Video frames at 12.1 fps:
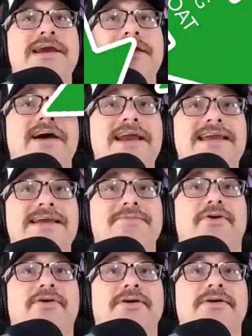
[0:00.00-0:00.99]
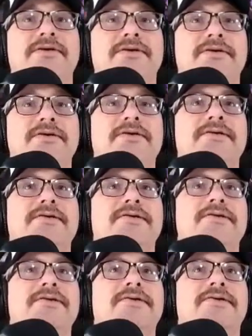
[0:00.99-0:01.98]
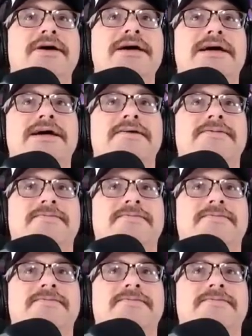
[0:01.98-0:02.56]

swinging Viking boat. Booyah.